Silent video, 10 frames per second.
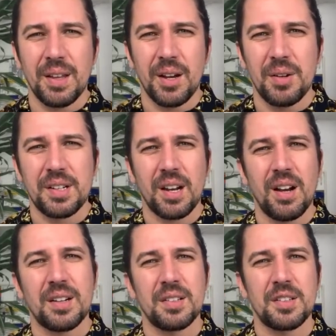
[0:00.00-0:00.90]
though, is
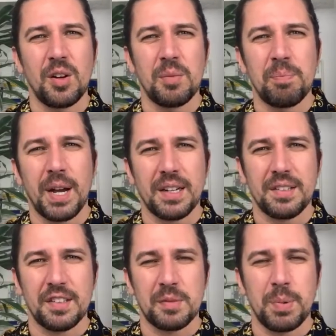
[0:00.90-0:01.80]
Clark has gone back
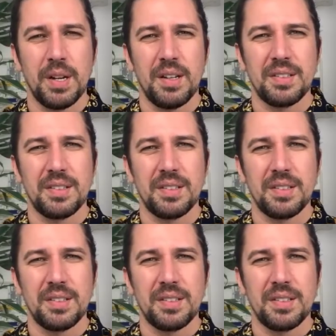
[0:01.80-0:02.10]
to Spurs